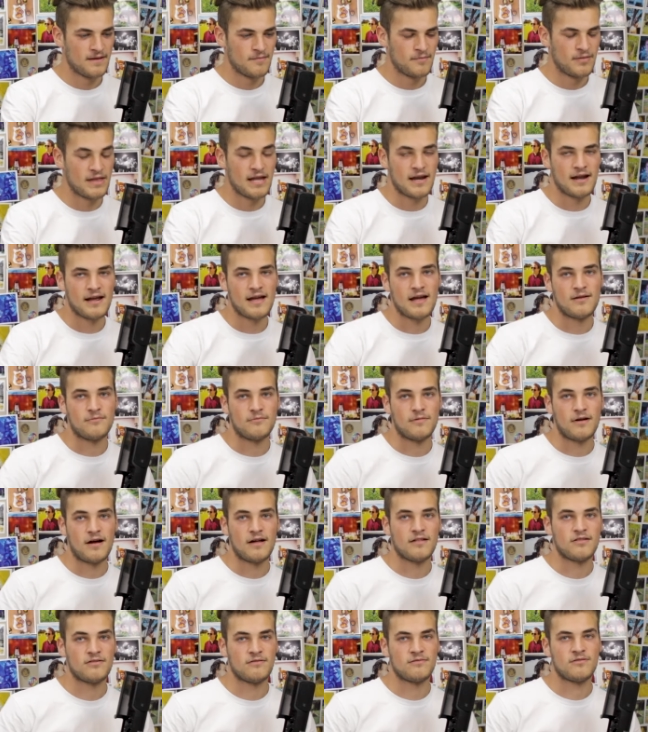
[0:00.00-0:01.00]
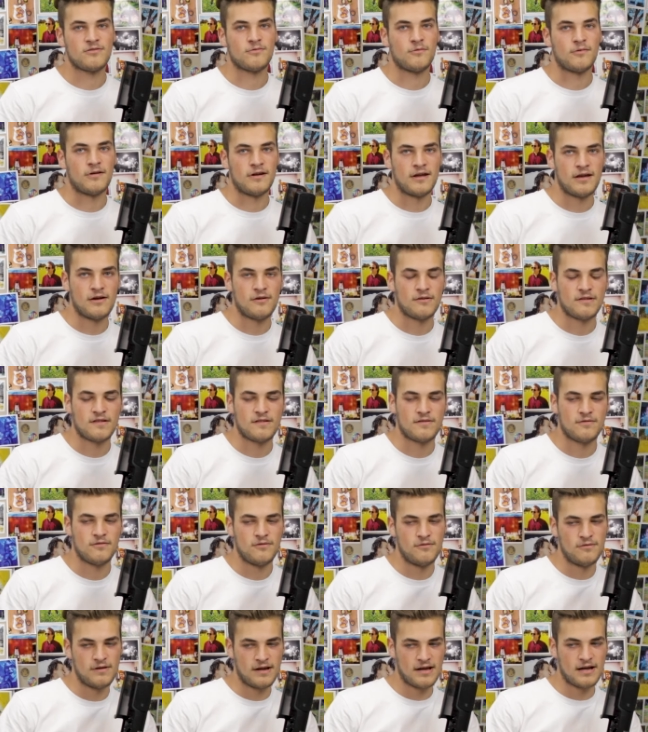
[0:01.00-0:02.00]
but then again, I saw someone else
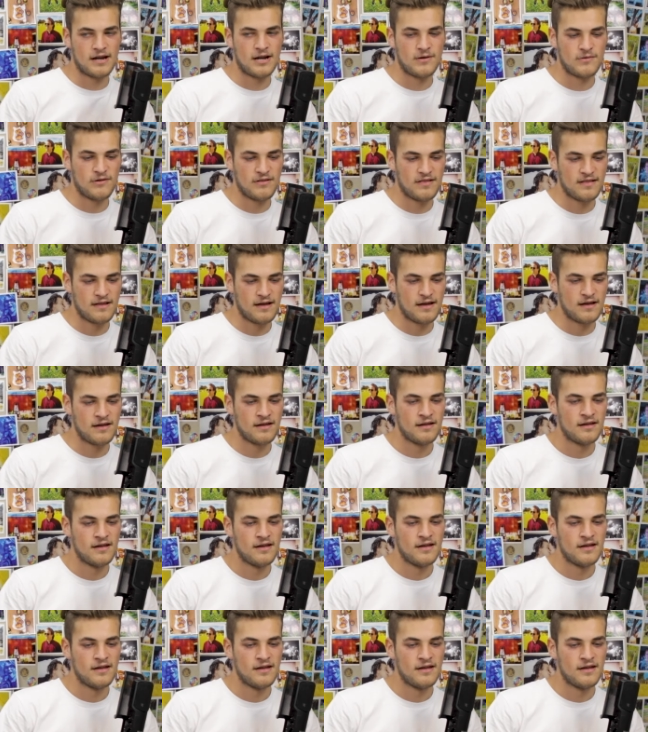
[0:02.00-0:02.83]
who, again, I won't say.